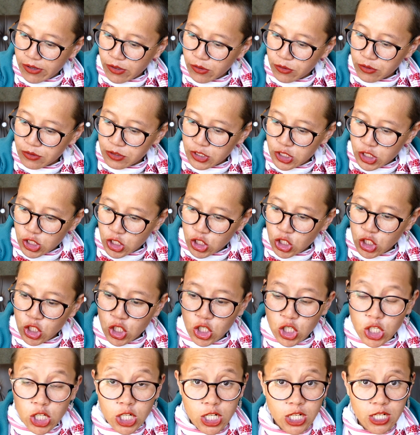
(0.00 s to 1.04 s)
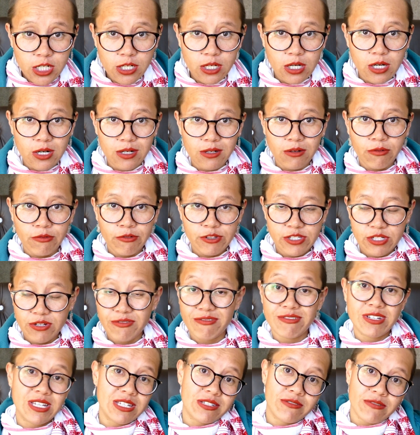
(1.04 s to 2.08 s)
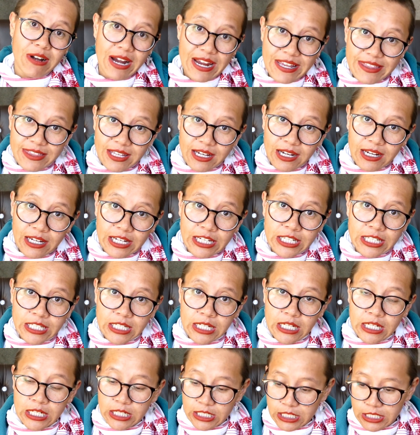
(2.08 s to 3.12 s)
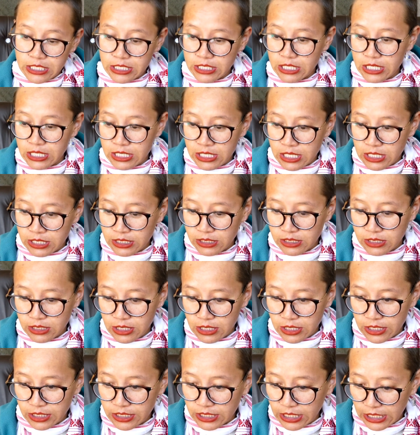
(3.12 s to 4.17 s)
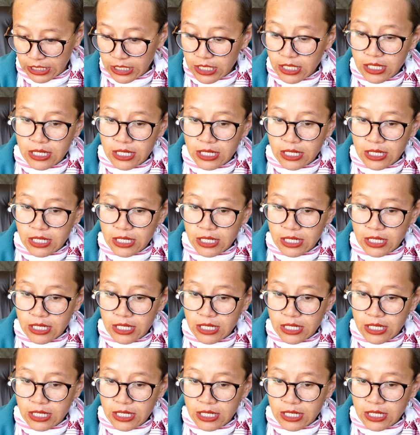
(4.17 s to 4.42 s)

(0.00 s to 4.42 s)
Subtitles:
own curd, which is raita in Hindi,